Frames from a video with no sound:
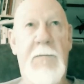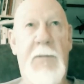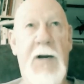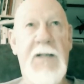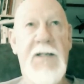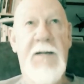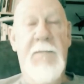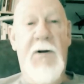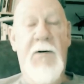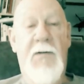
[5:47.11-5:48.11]
present at
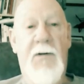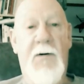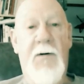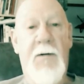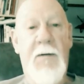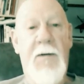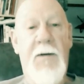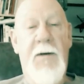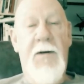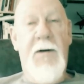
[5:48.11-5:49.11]
birth are
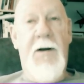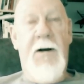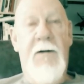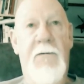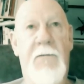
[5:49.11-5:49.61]
uh,